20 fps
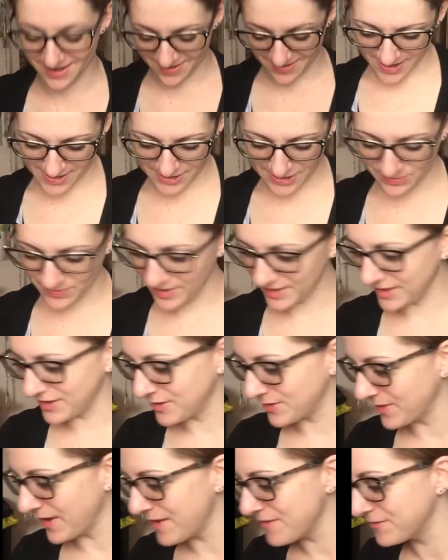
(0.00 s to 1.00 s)
I just wanted to
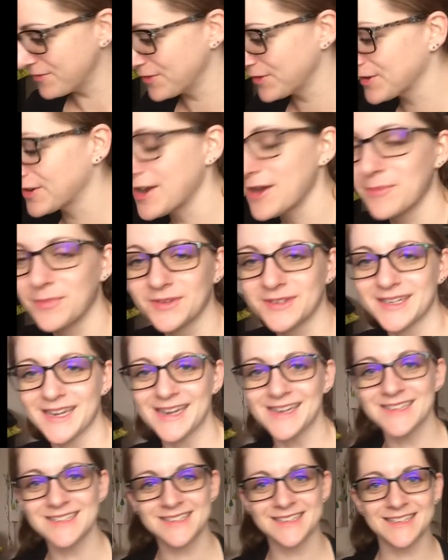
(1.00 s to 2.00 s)
go out for a couple
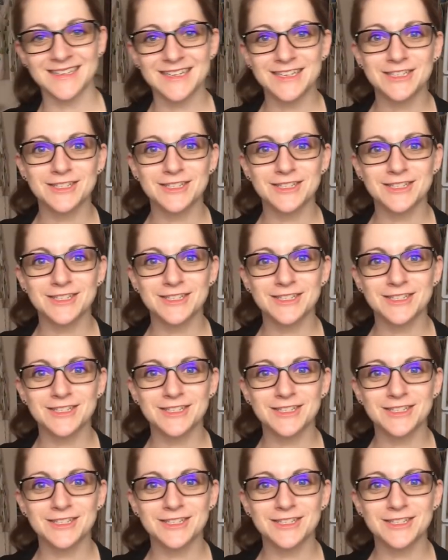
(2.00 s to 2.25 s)
days in each